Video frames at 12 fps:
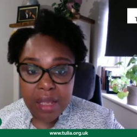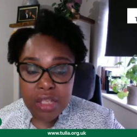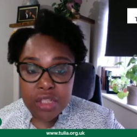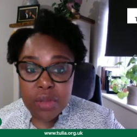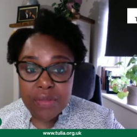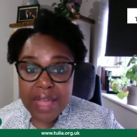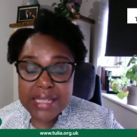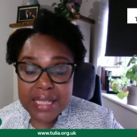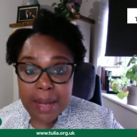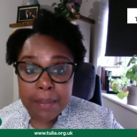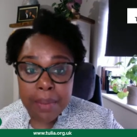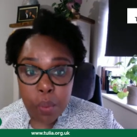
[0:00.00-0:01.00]
So that's
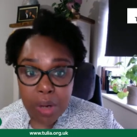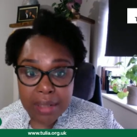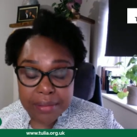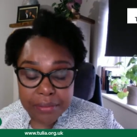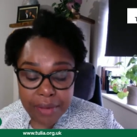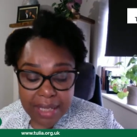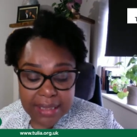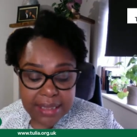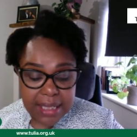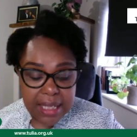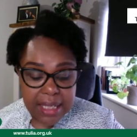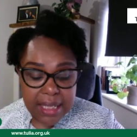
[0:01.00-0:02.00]
number one, right?
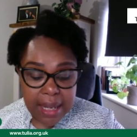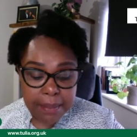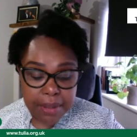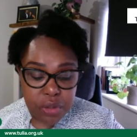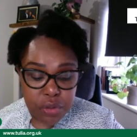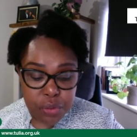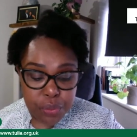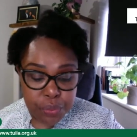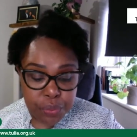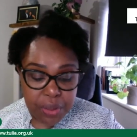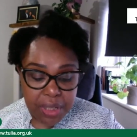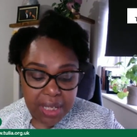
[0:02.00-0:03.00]
Number
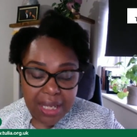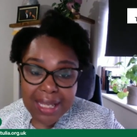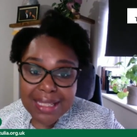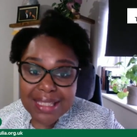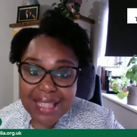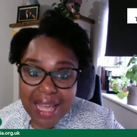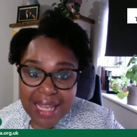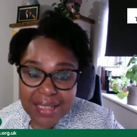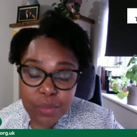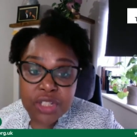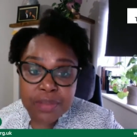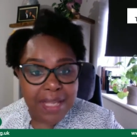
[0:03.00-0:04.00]
two is that,
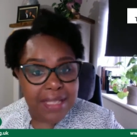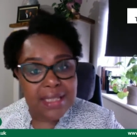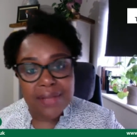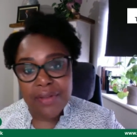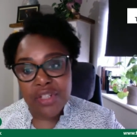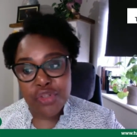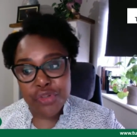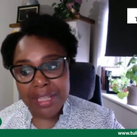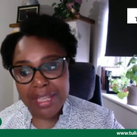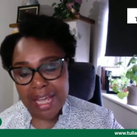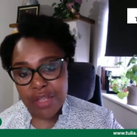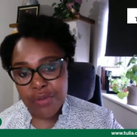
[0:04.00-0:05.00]
which makes it even
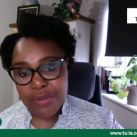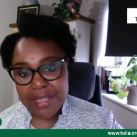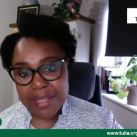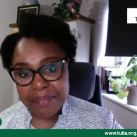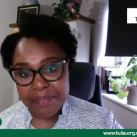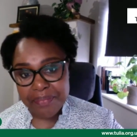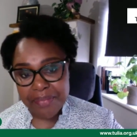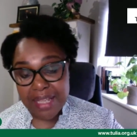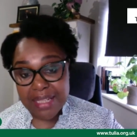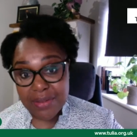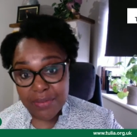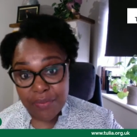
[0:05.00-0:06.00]
trickier, you see.
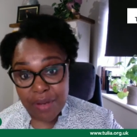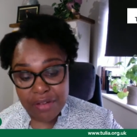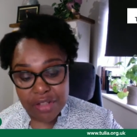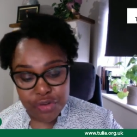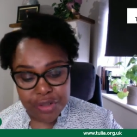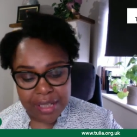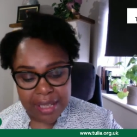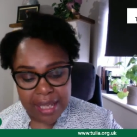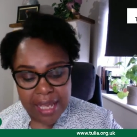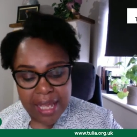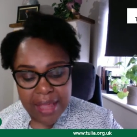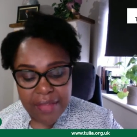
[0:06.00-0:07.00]
It's very tricky
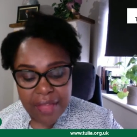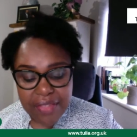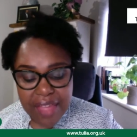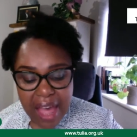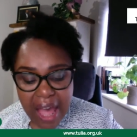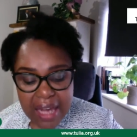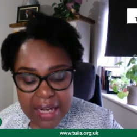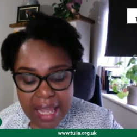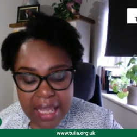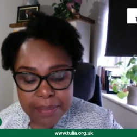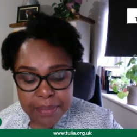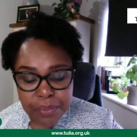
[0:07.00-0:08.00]
that they're
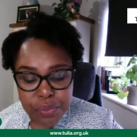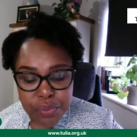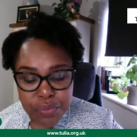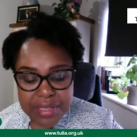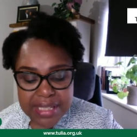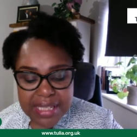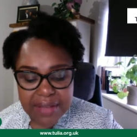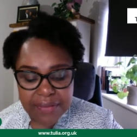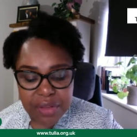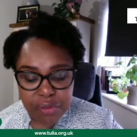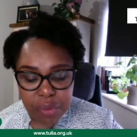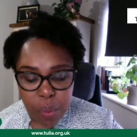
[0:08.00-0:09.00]
unable to receive
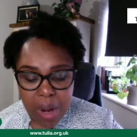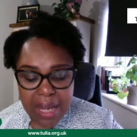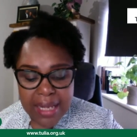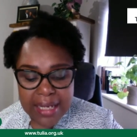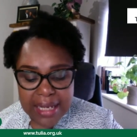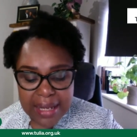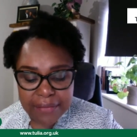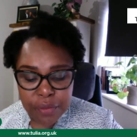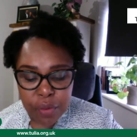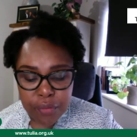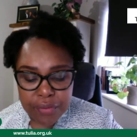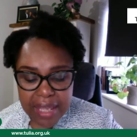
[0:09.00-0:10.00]
the required
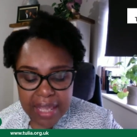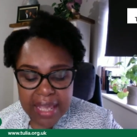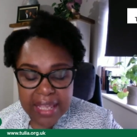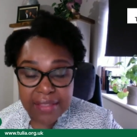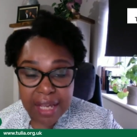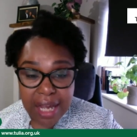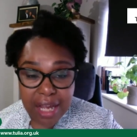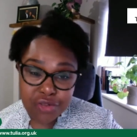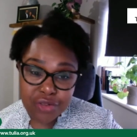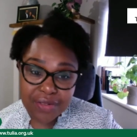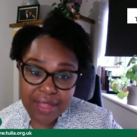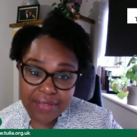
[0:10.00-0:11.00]
level of care in the
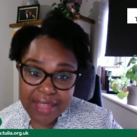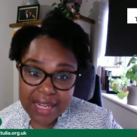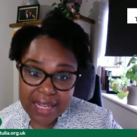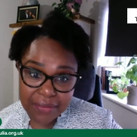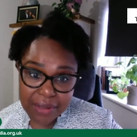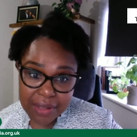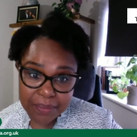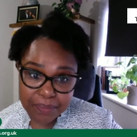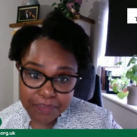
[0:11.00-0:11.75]
country that they're living.